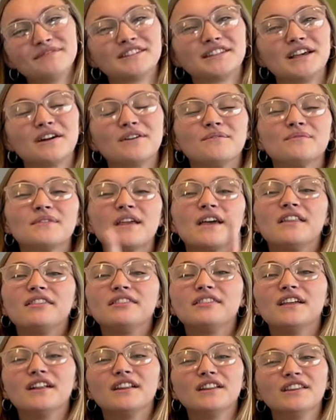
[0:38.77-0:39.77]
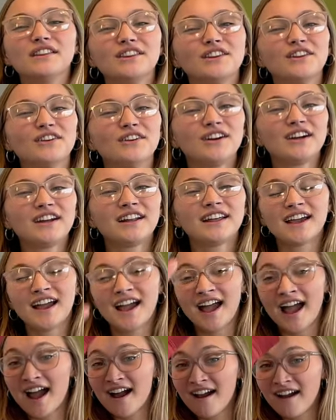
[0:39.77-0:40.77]
So, the Lord
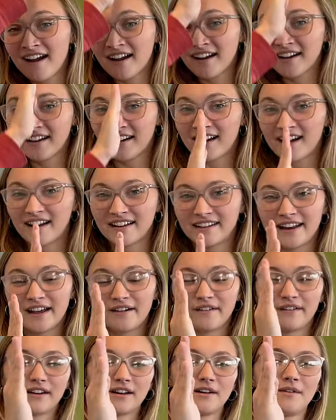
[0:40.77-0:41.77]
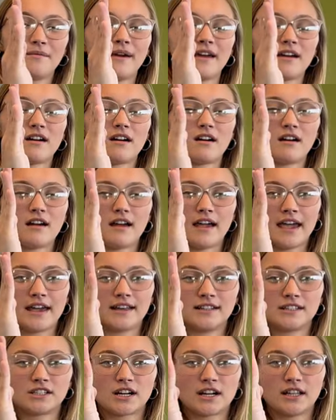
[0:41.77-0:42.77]
our God. Now we're gonna make our
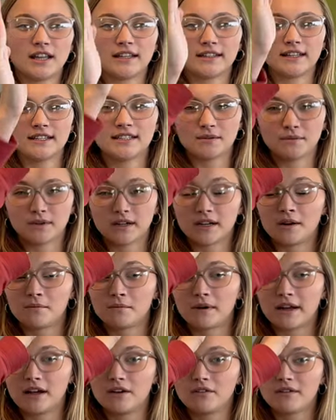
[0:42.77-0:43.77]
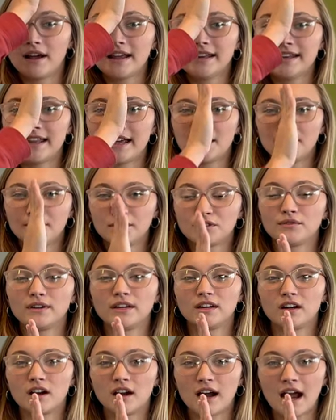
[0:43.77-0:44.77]
hands straight like this and we're gonna bring it right down
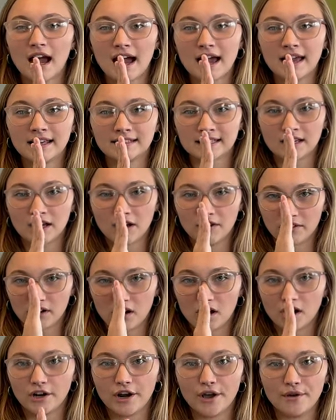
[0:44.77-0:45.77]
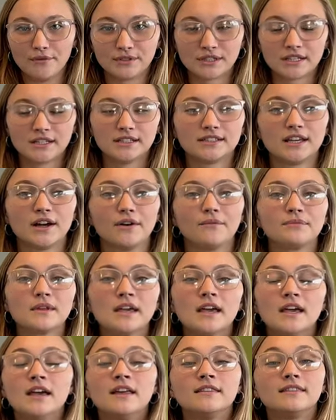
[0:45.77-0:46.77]
between our eyes over our nose. So,
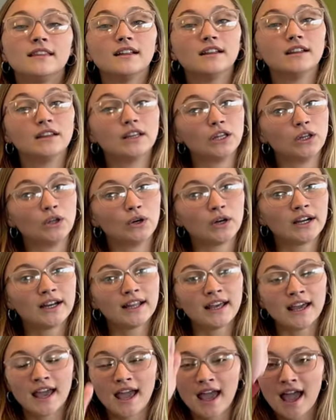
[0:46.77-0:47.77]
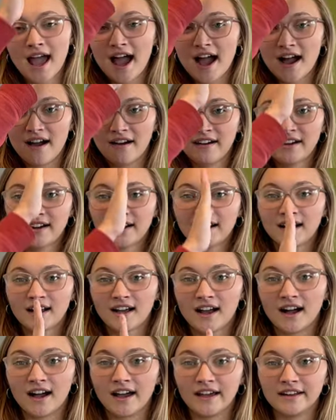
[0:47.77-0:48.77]
the Lord our
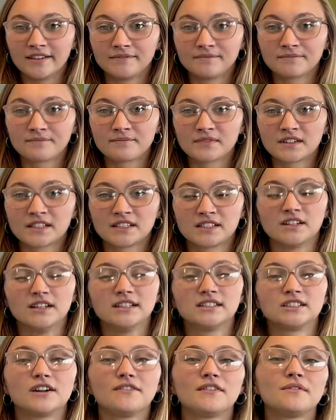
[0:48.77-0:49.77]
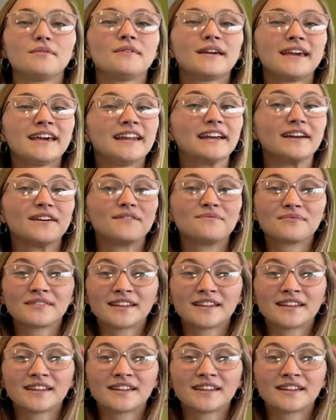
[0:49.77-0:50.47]
God. So let's start from the beginning.